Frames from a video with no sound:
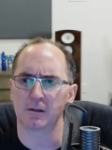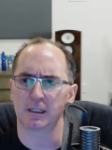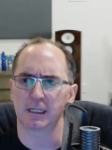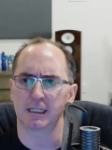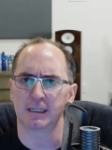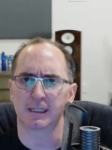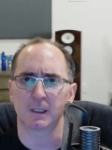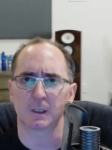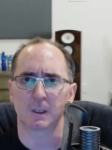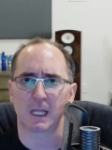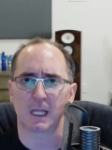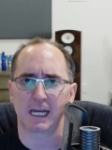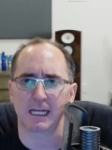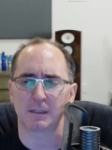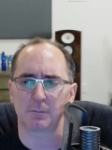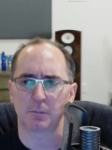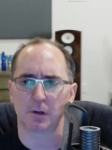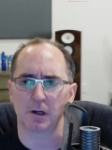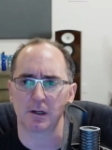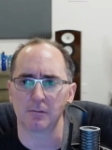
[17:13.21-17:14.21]
Hit the
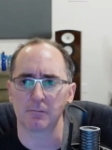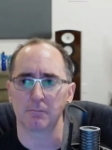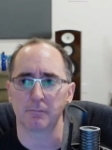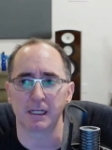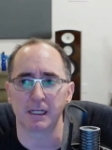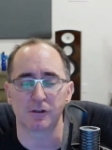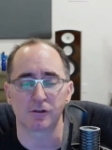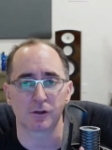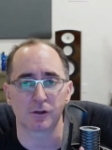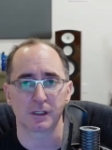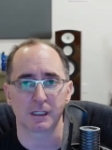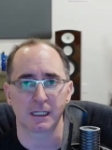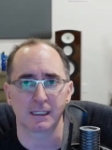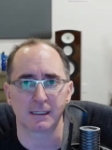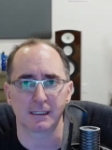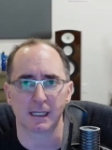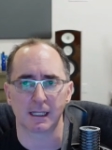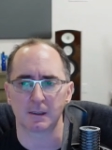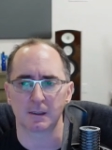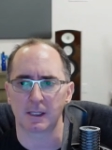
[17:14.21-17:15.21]
like button. Make sure you hit
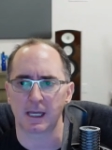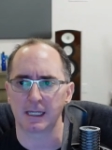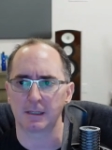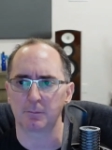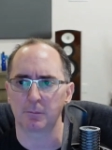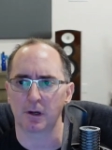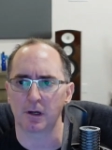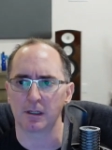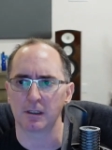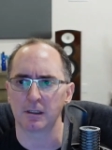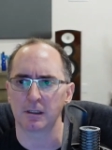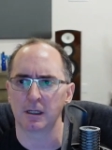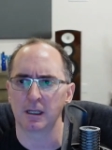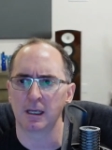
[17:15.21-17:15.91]
that like button.